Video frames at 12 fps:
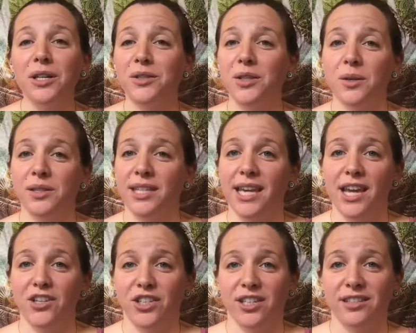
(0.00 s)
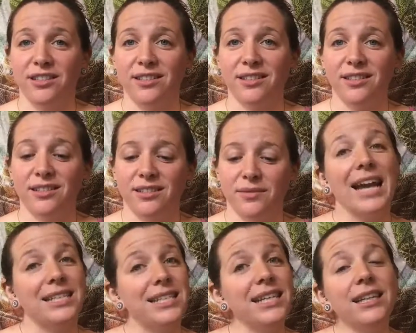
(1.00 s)
associations,
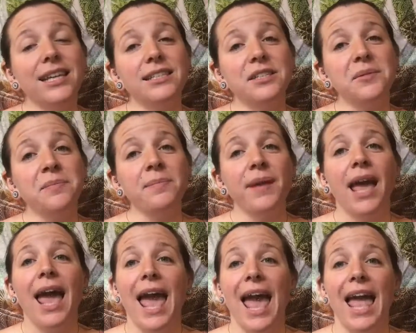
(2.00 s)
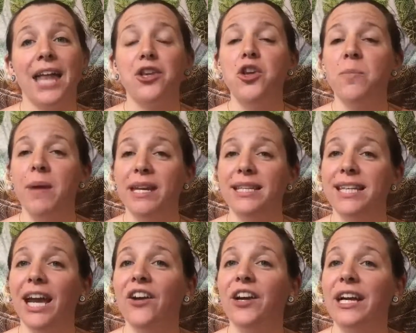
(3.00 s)
idealism, and
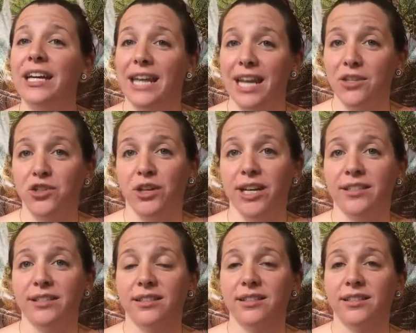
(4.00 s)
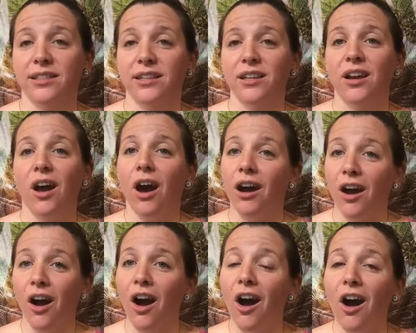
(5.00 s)
humanitarian interests are
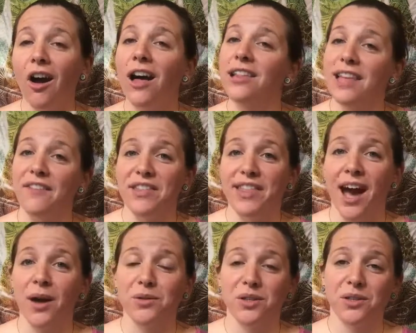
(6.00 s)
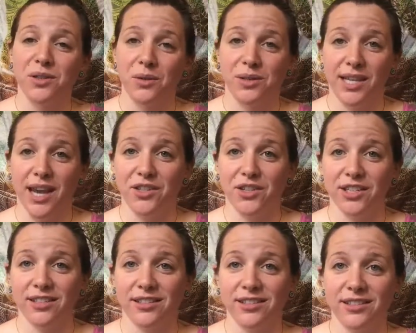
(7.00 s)
all 11th house
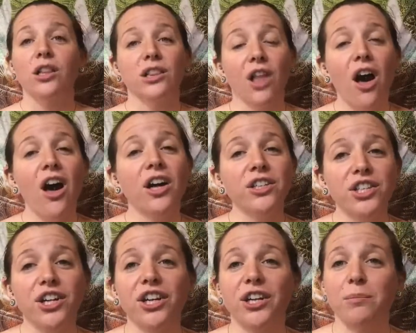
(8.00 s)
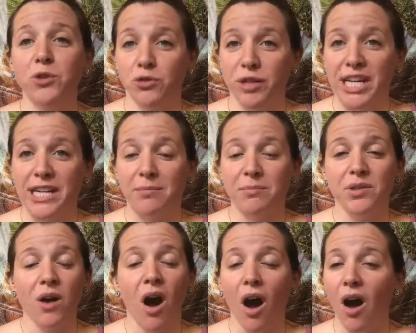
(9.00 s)
associations. Long-term
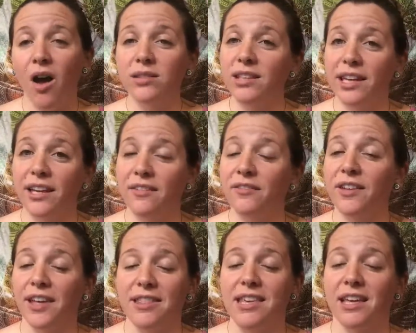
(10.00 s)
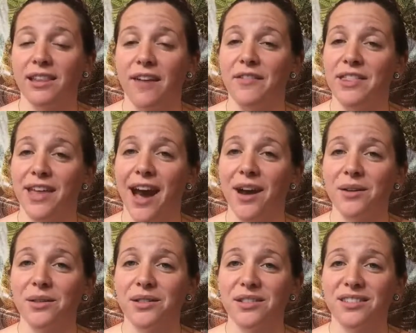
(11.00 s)
dreams all live in the 11th
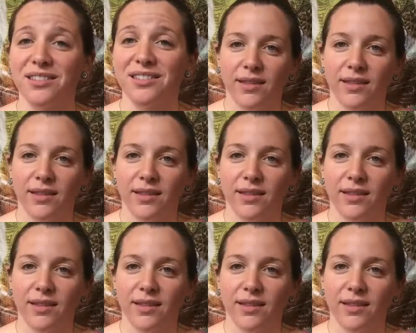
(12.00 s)
house.